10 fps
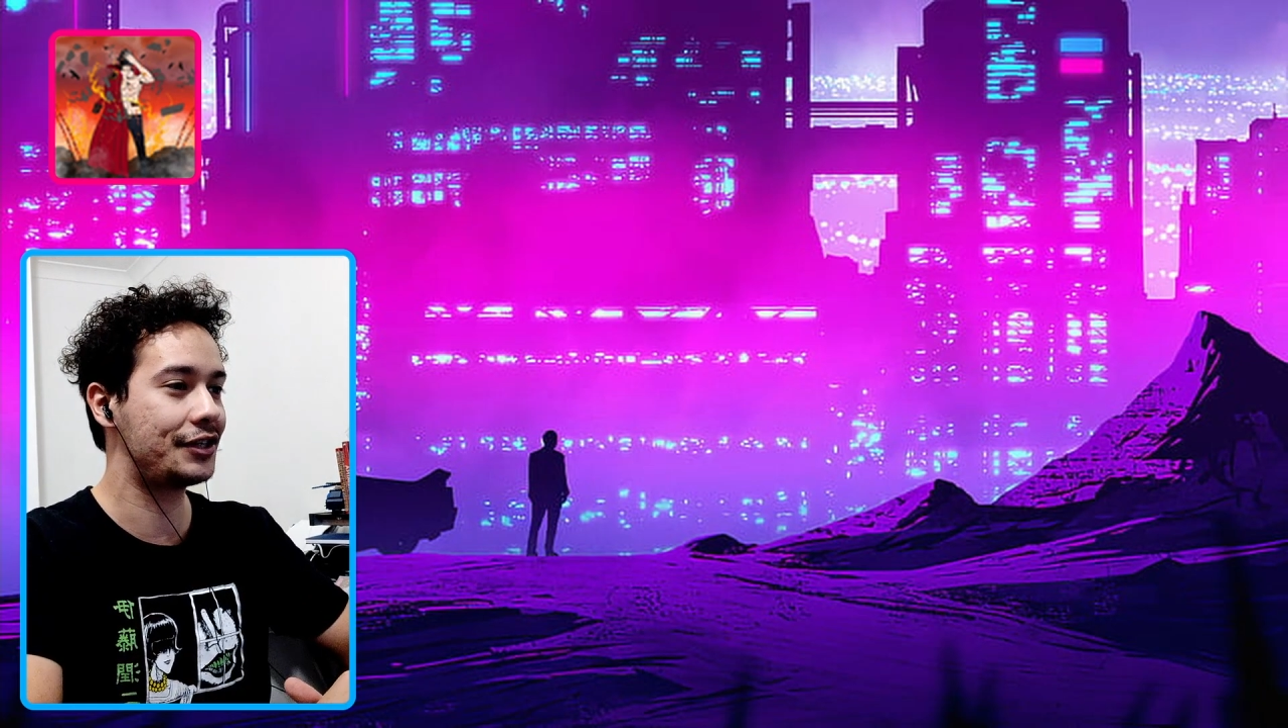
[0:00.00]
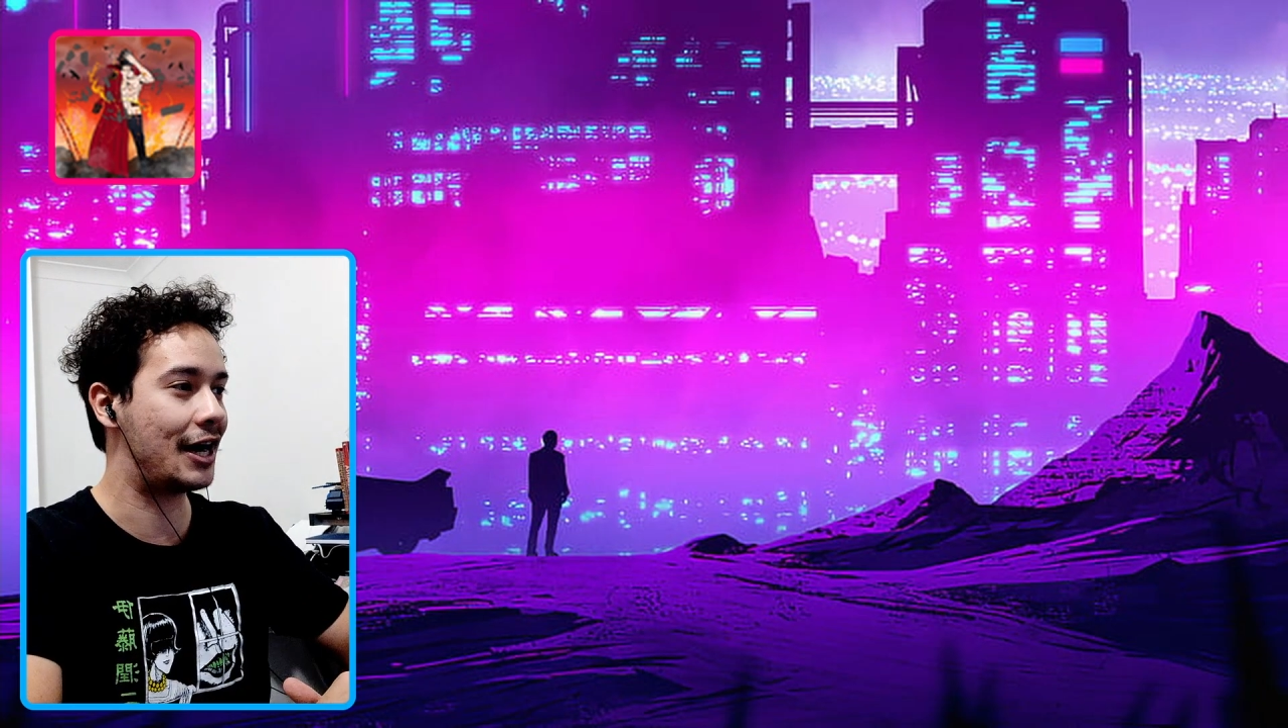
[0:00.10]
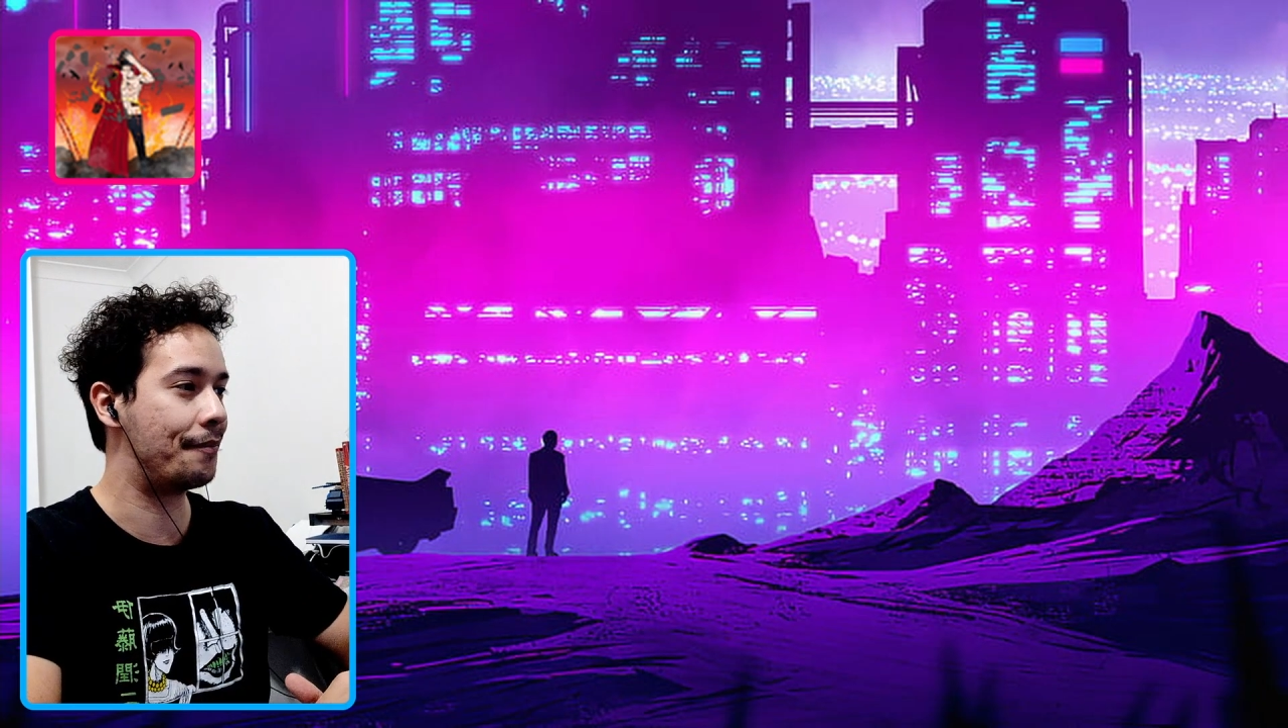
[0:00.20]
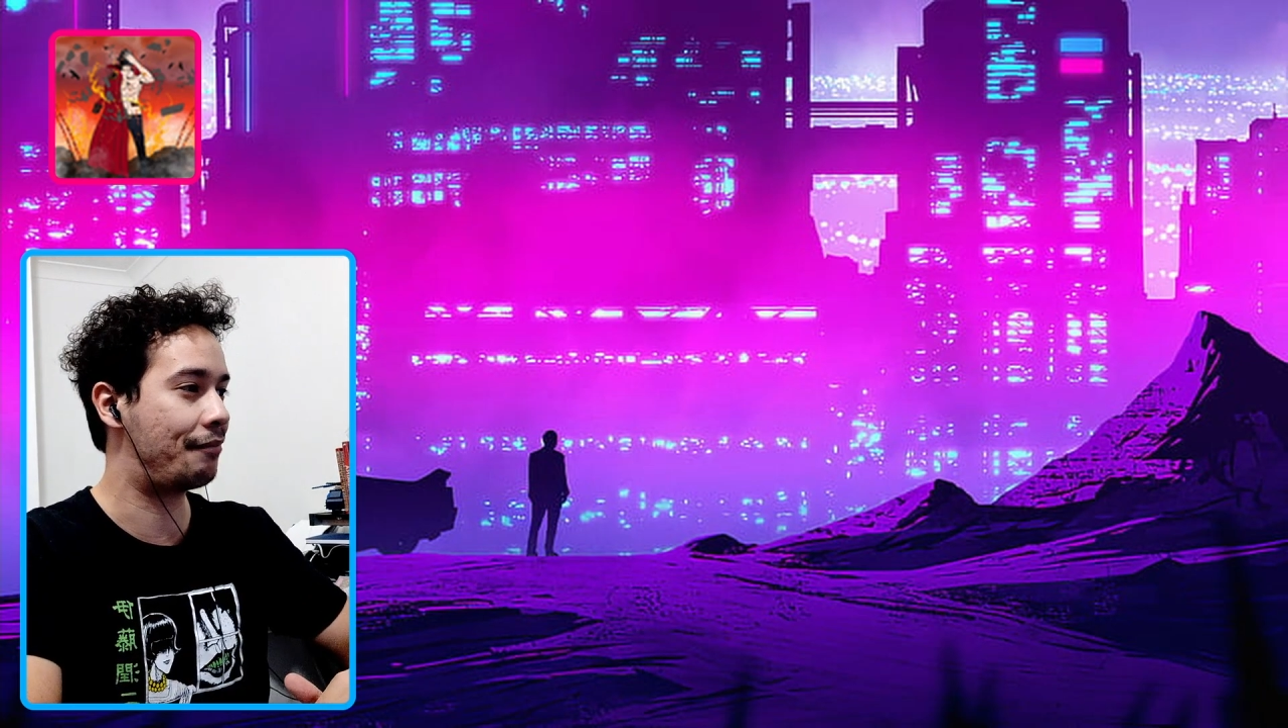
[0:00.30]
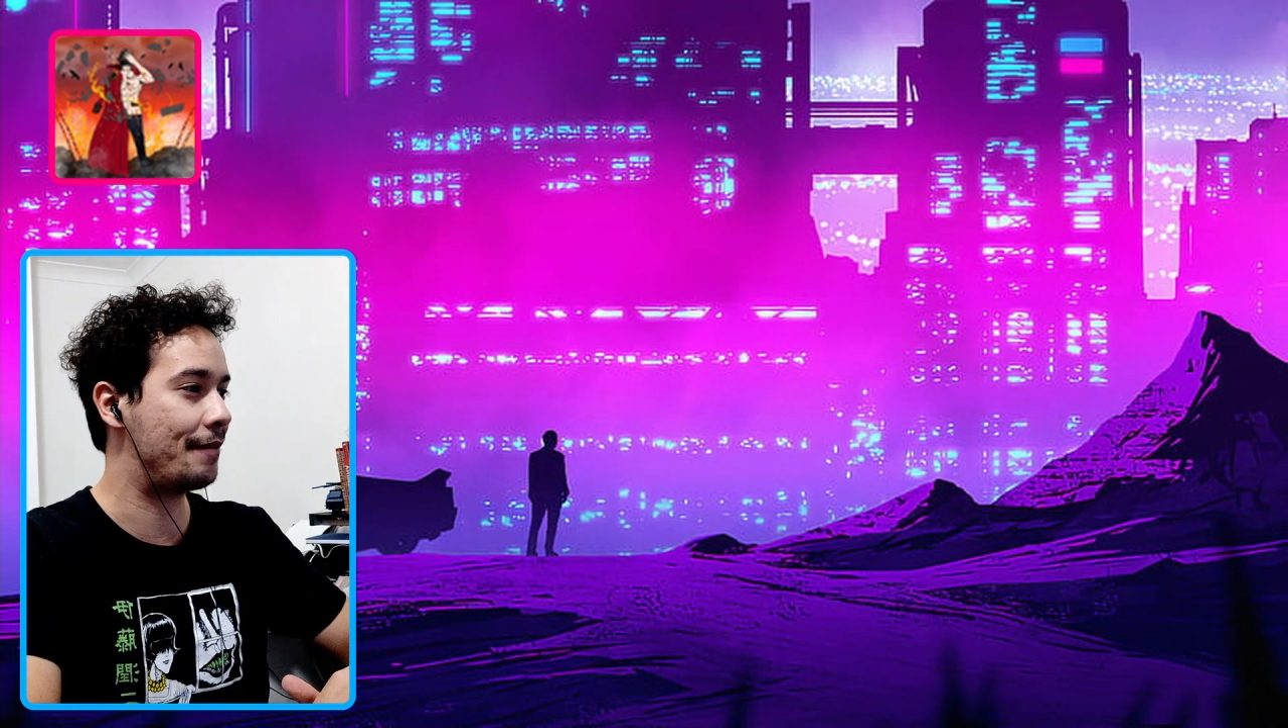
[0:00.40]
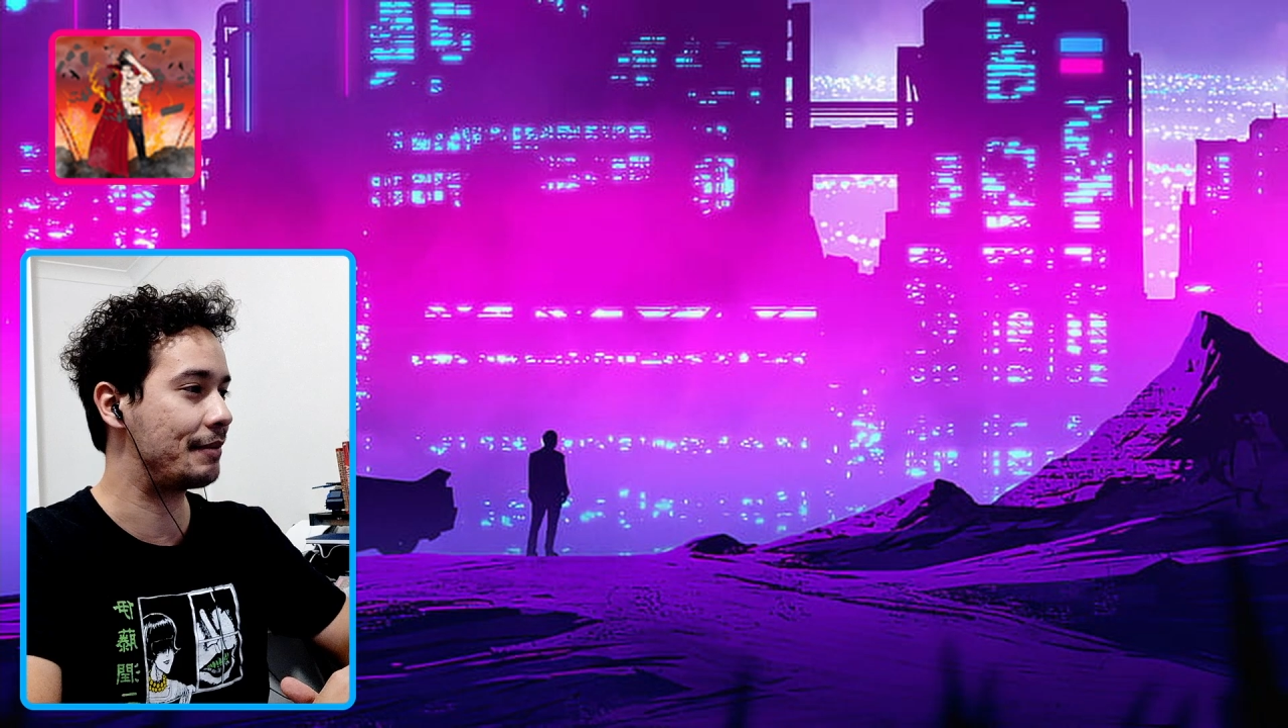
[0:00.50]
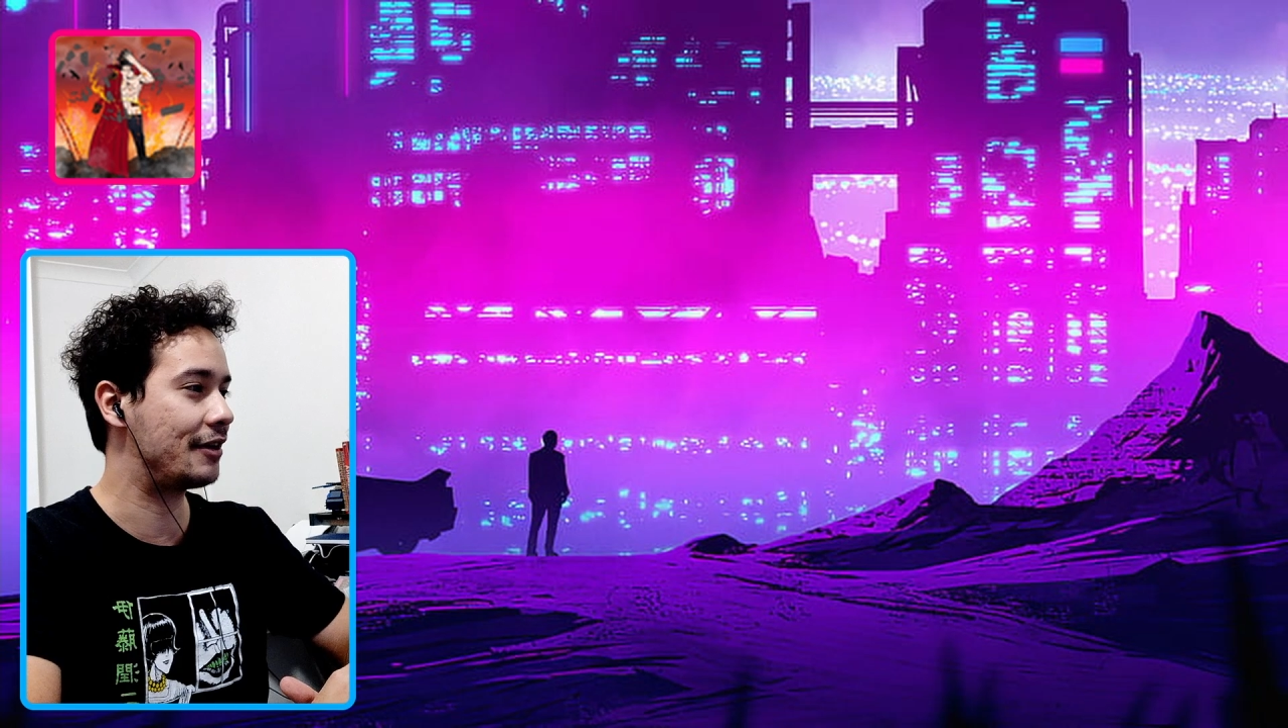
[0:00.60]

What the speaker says: prepping